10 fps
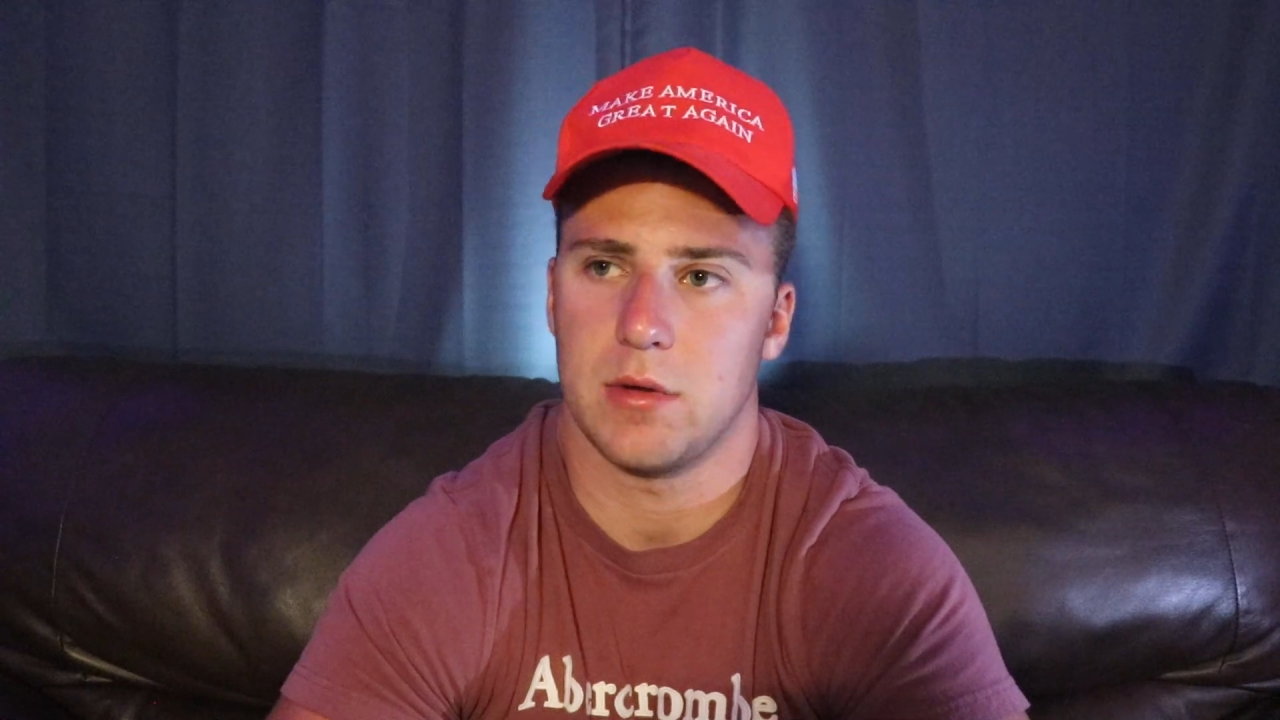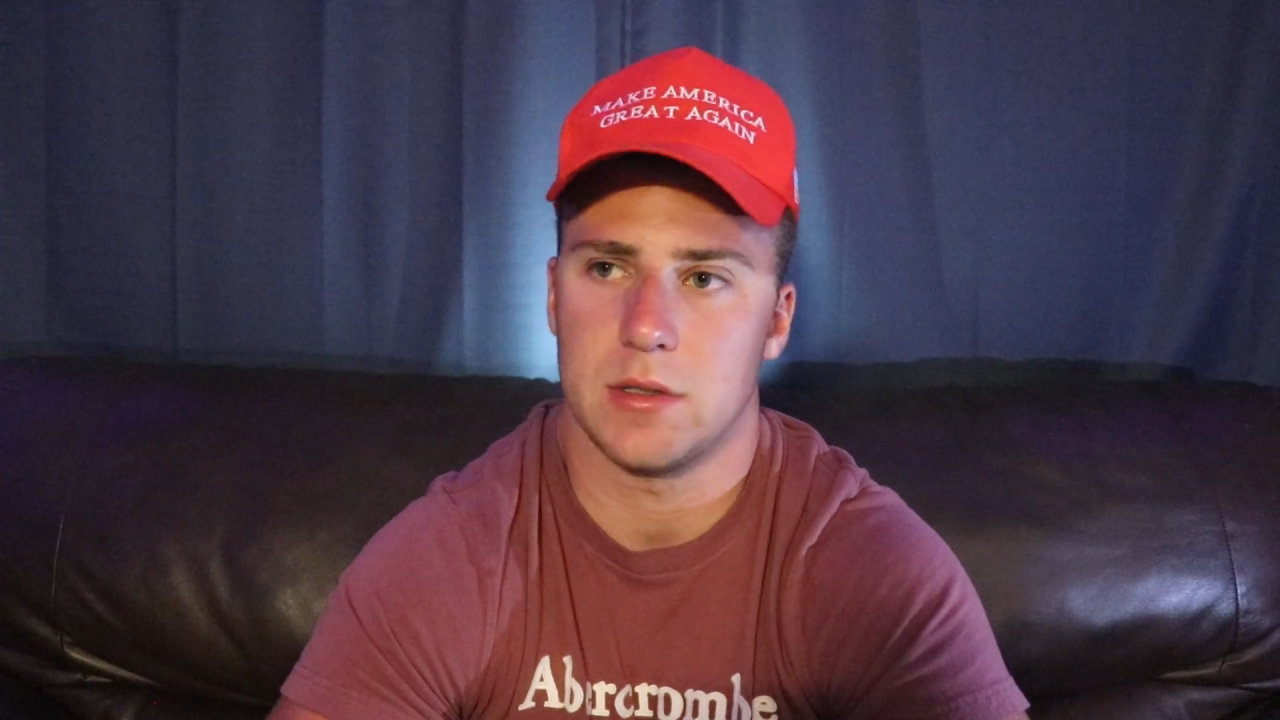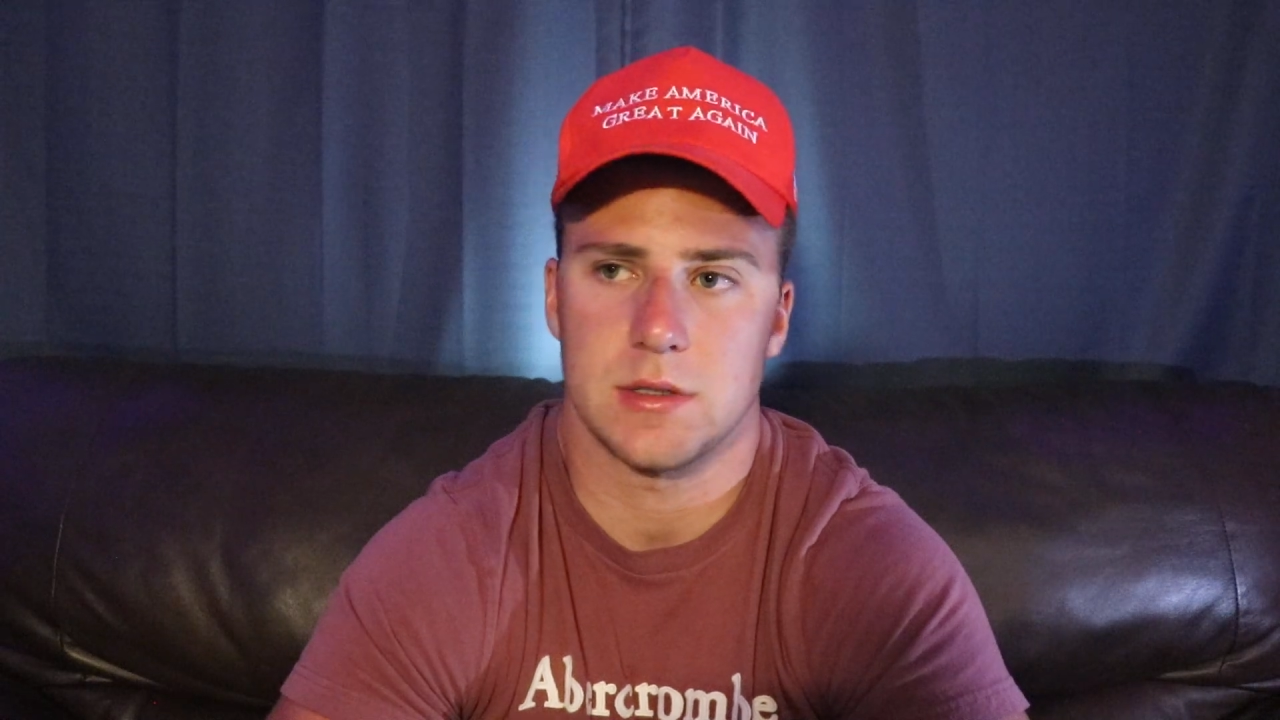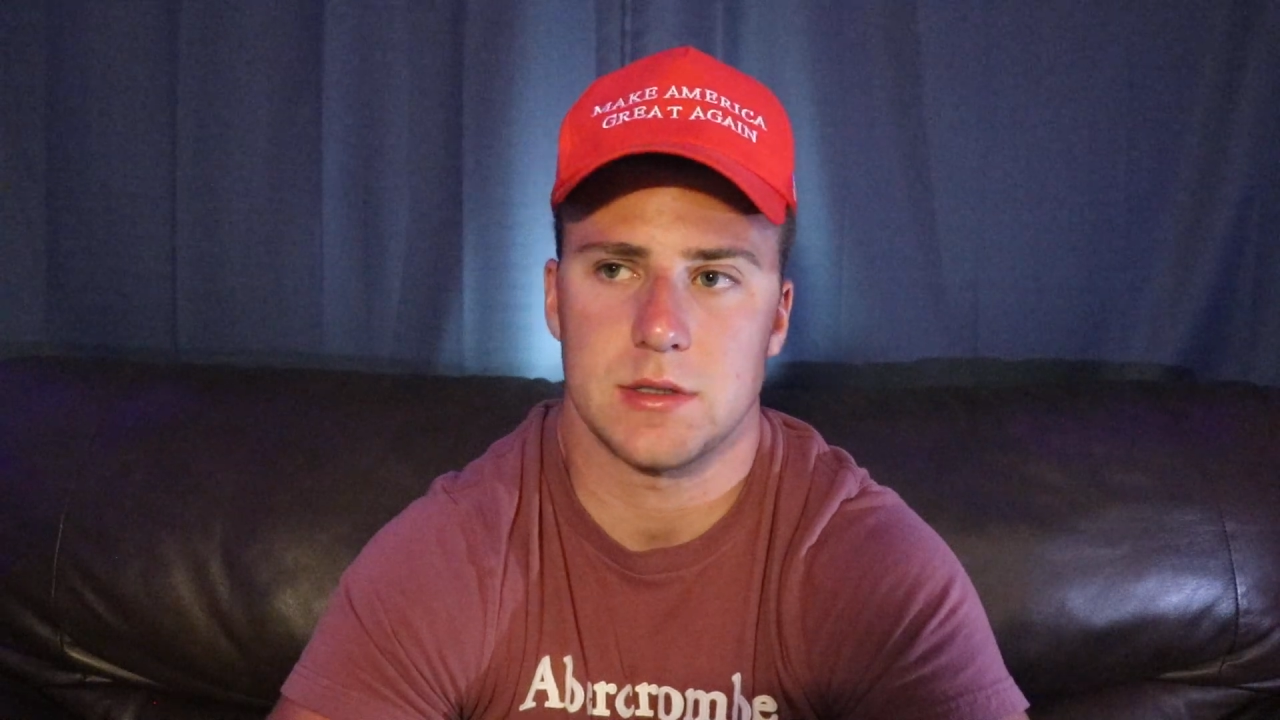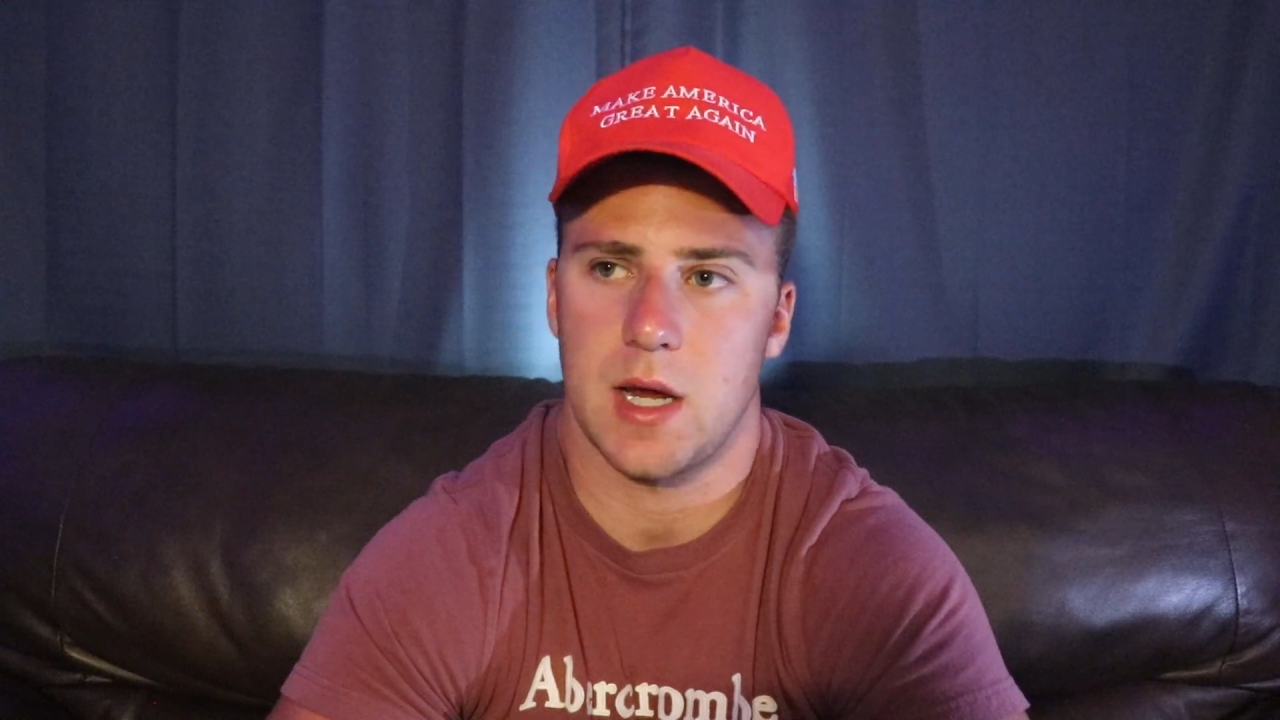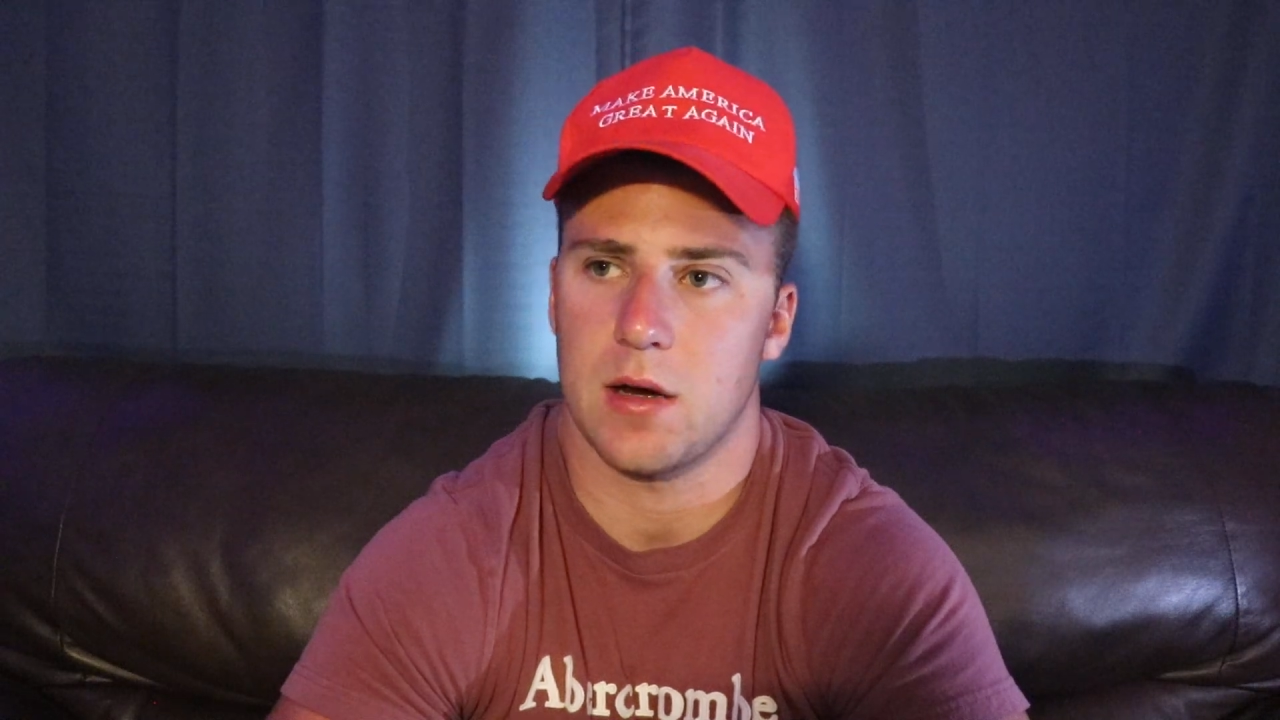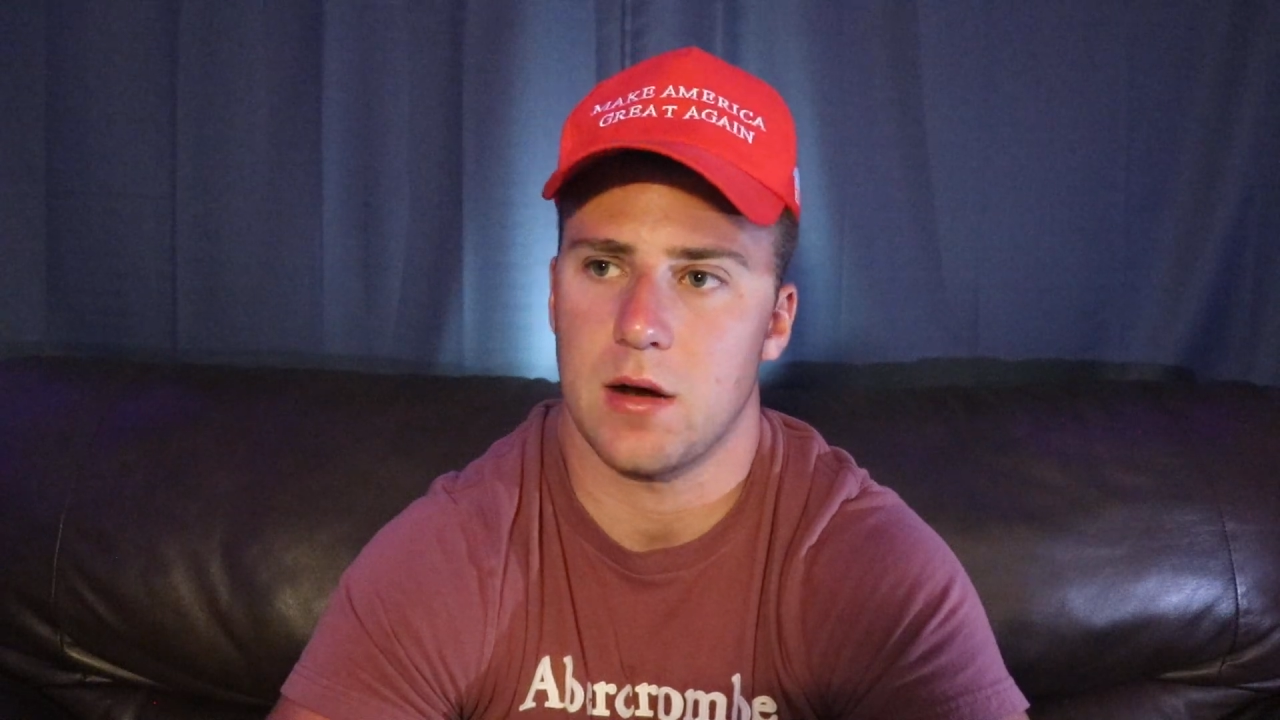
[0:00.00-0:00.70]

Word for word: we just shake